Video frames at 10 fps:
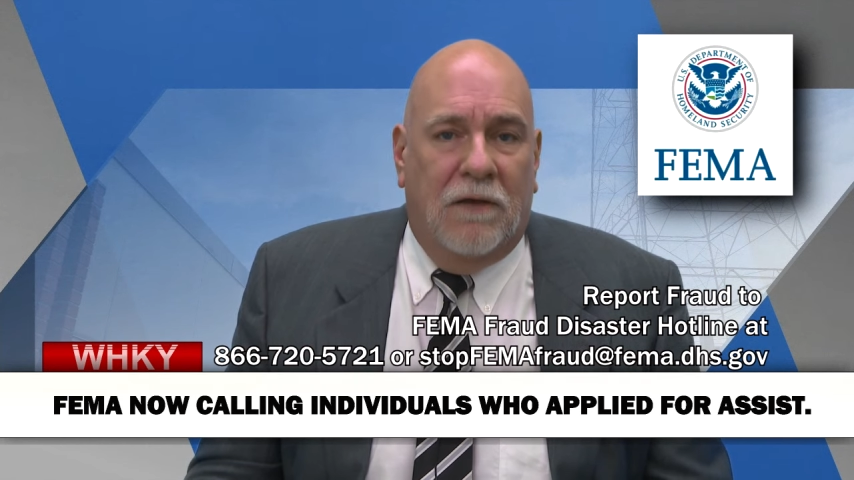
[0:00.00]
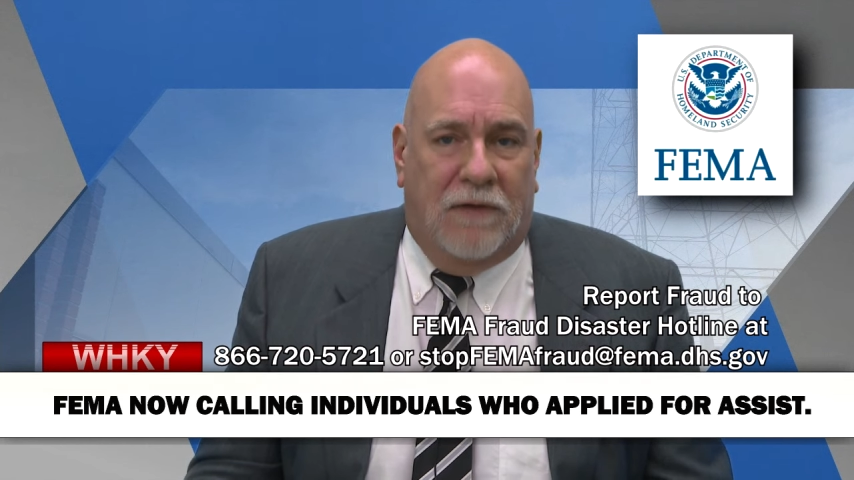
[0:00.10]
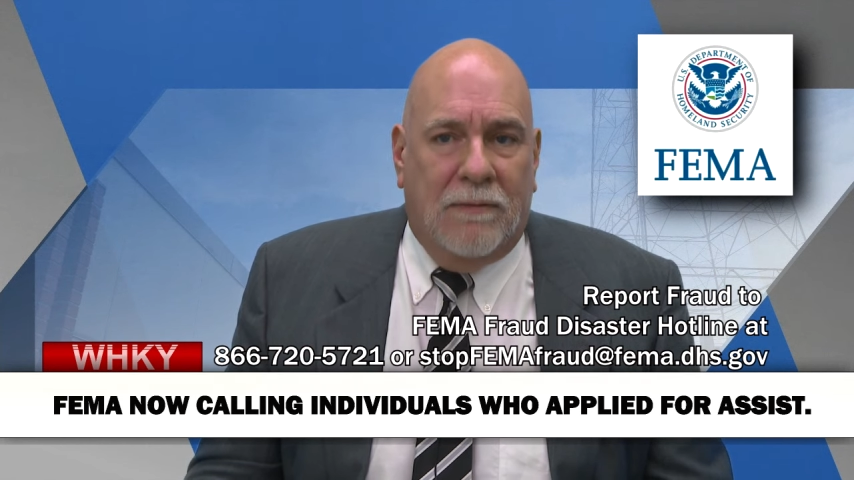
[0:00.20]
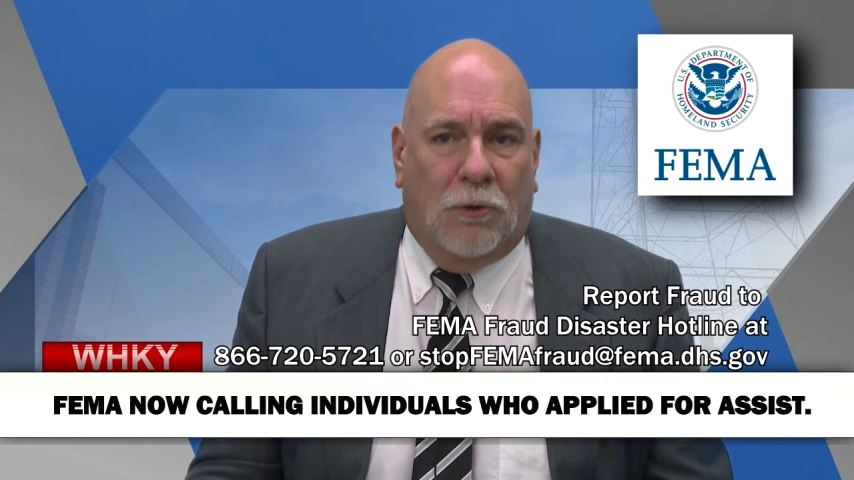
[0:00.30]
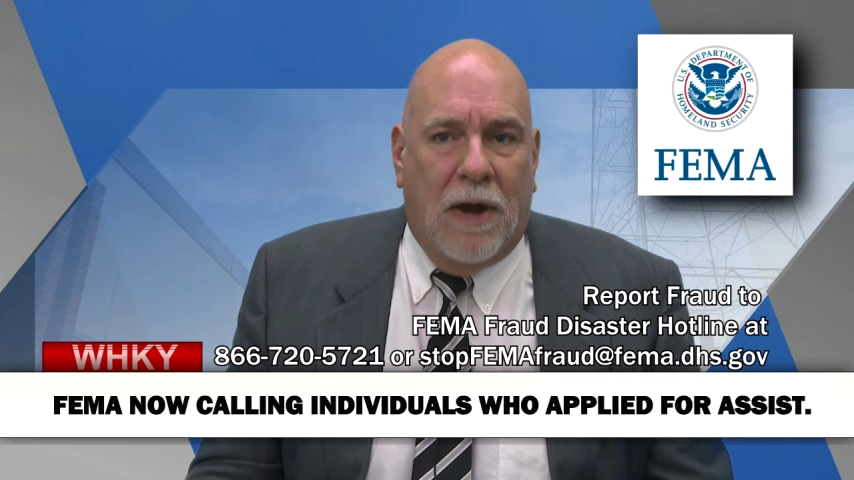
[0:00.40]

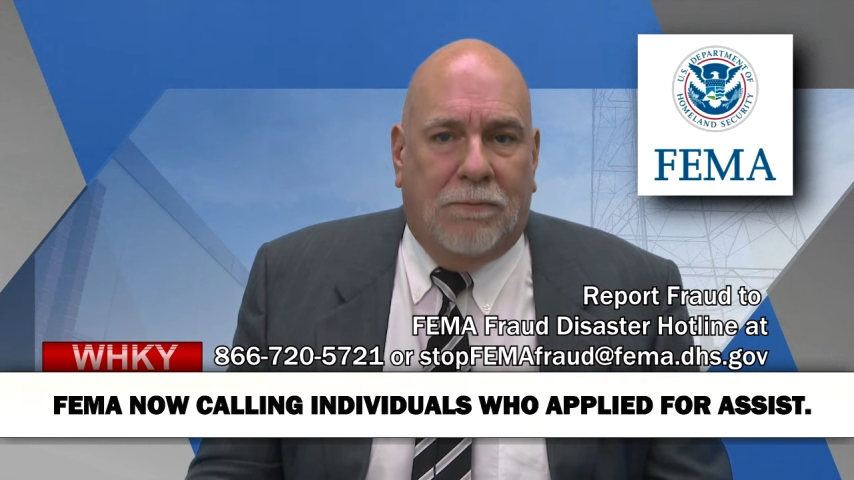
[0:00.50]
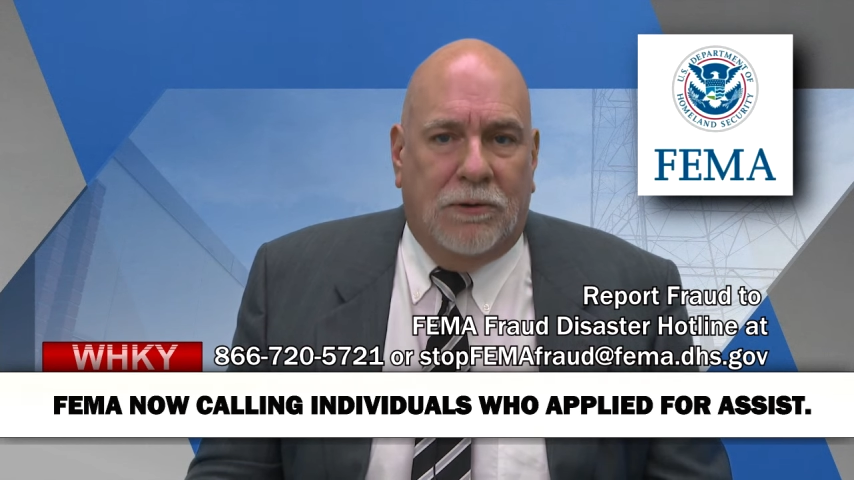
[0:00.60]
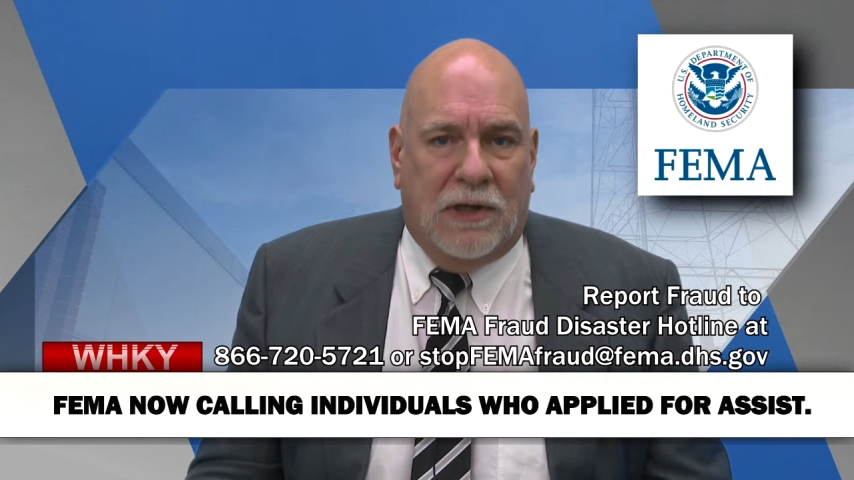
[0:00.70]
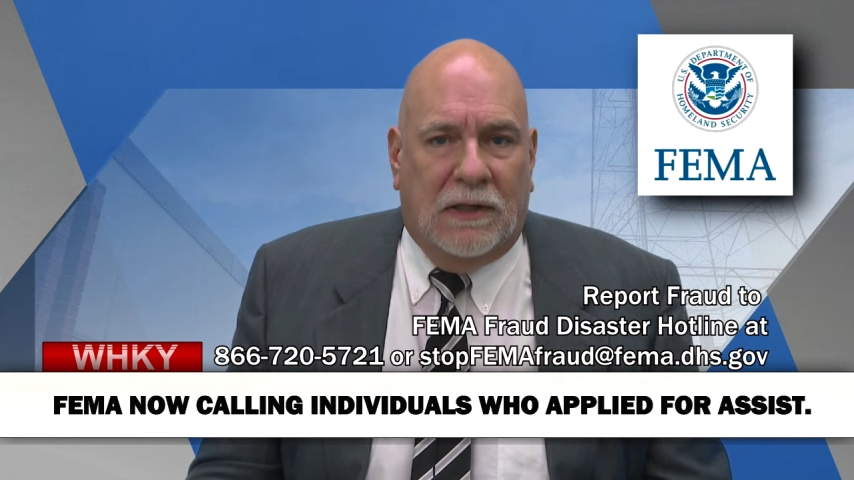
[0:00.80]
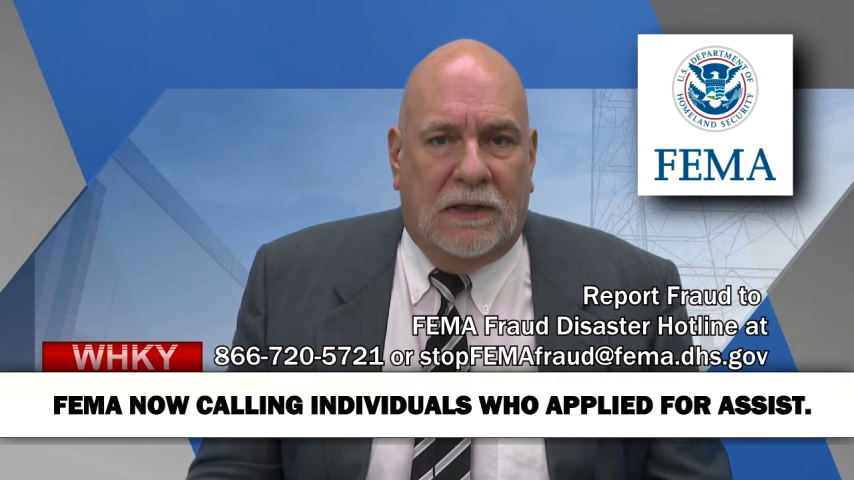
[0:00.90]
FEMA
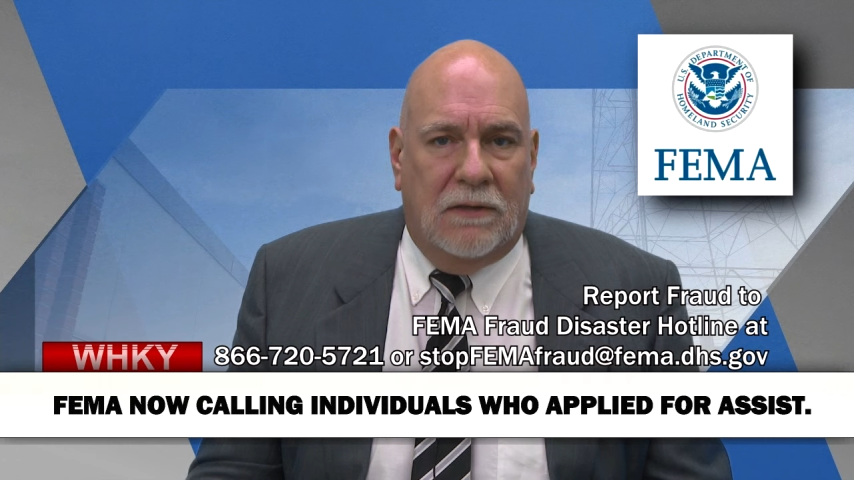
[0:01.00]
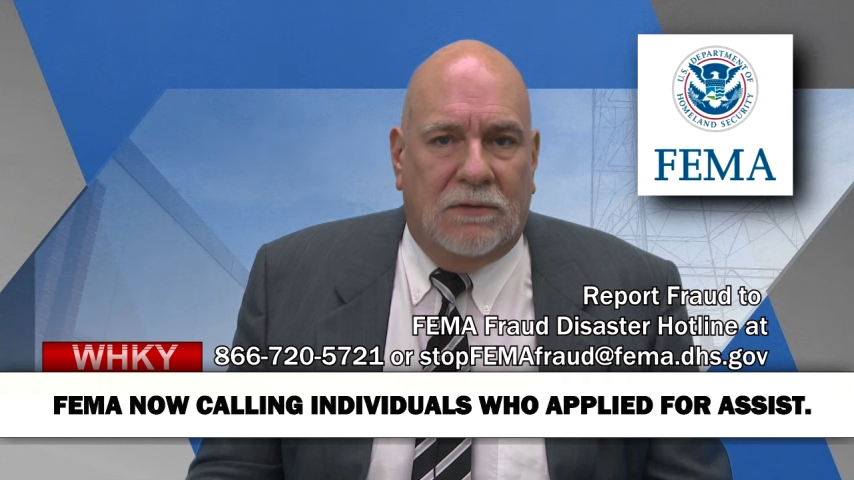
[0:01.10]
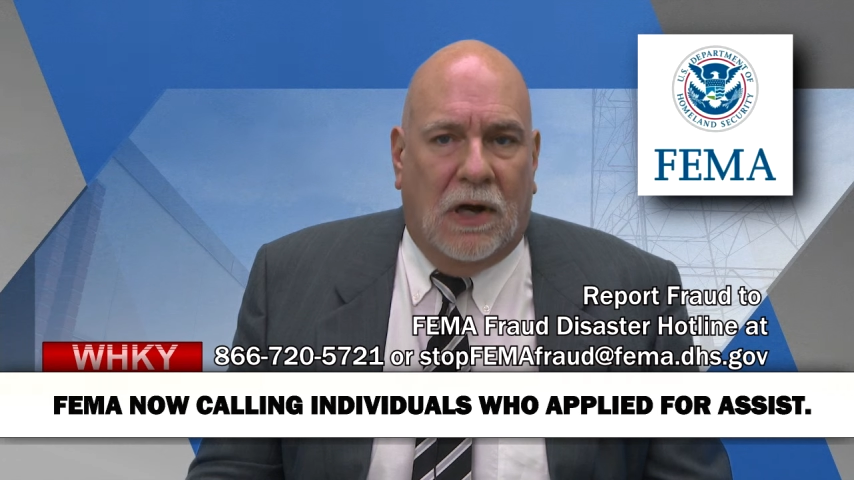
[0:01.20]
representatives